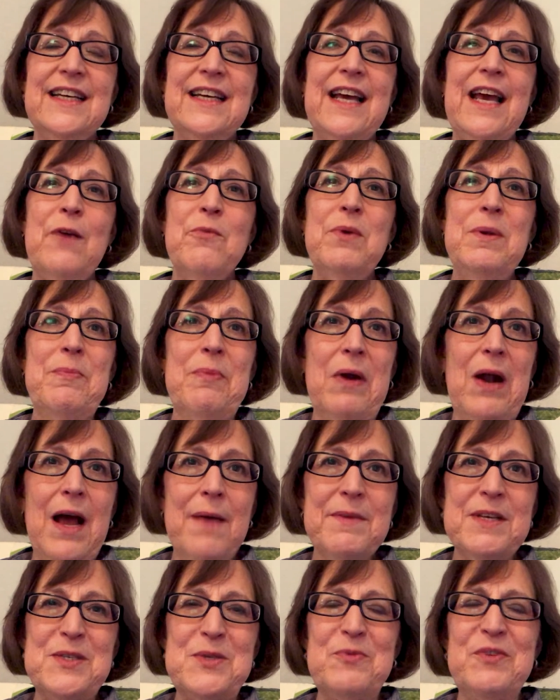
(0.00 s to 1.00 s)
And we
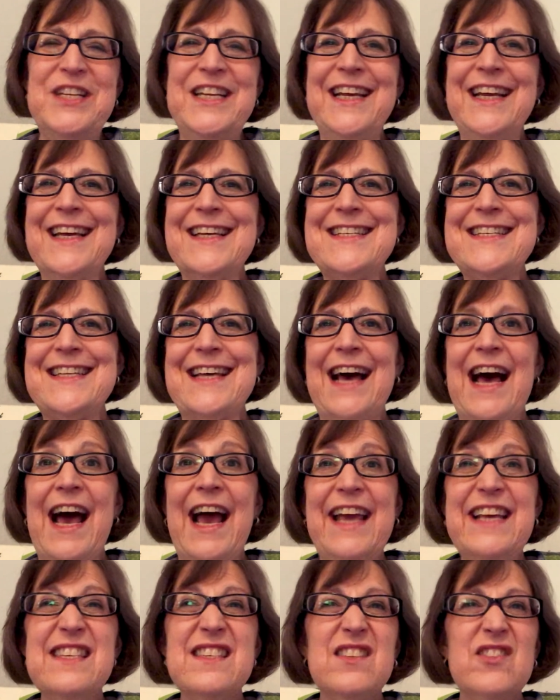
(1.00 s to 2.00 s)
promise when you get to
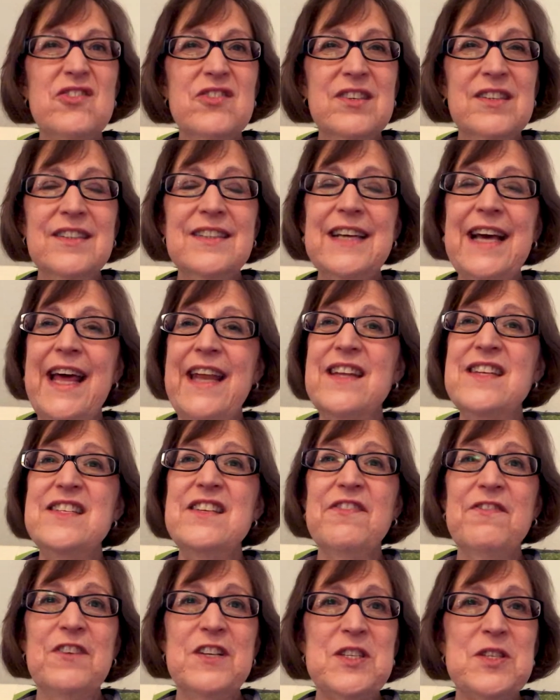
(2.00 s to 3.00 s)
high school at a
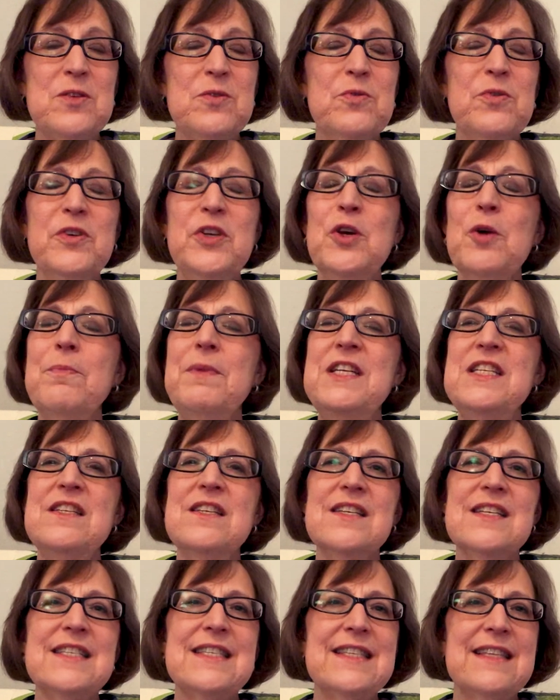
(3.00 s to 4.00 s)
different school, you'll be
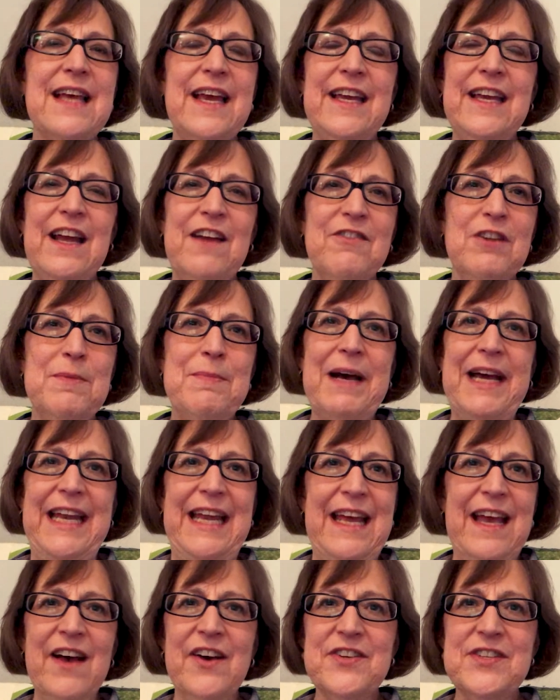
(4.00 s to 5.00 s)
just like
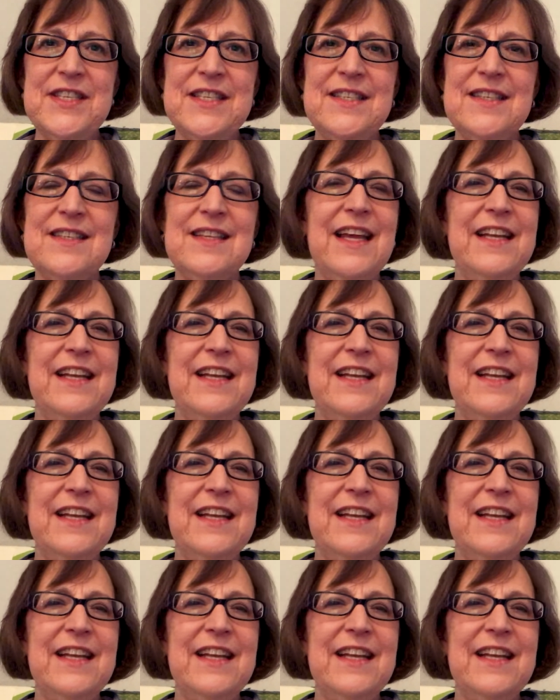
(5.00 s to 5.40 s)
everybody else.